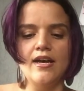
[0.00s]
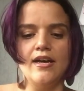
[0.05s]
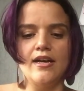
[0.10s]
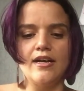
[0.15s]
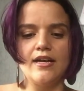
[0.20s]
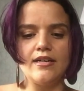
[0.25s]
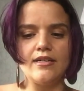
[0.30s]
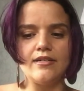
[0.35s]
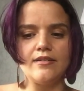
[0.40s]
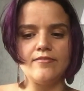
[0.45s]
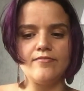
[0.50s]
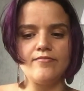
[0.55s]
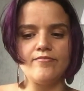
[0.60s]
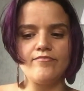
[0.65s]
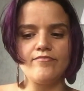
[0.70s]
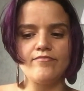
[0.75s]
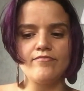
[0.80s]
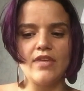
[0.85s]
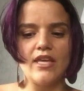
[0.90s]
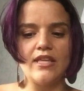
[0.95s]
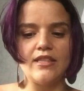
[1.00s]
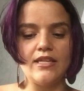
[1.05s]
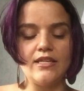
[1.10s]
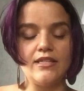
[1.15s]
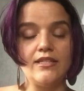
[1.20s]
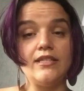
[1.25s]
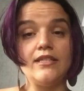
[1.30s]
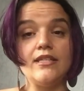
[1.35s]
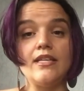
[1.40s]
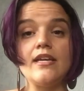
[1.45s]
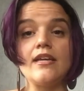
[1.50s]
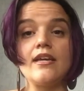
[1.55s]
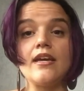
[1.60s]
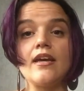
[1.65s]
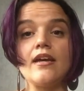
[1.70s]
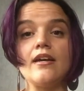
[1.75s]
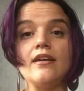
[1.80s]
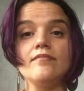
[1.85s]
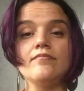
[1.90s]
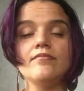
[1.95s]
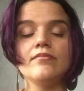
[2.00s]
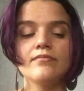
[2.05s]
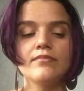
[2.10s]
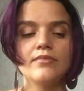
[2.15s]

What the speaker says: and they need the income.